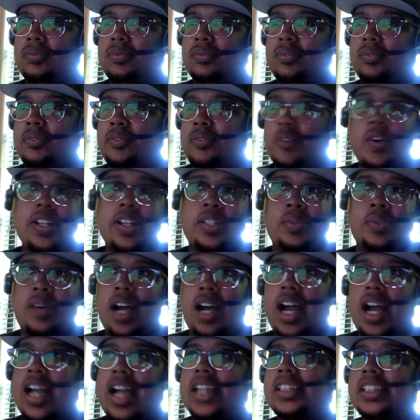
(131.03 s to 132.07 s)
voice
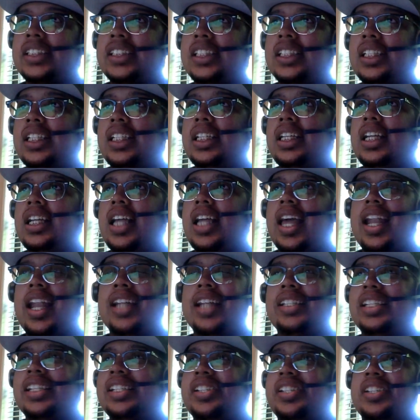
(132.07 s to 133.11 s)
wise and I,
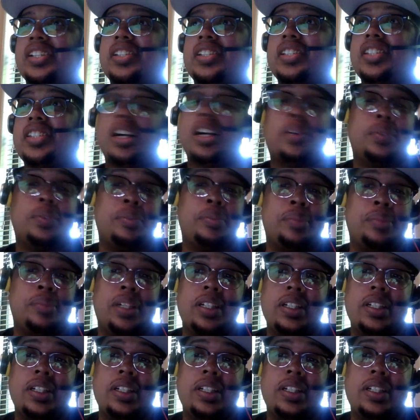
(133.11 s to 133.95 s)
it just stuck with me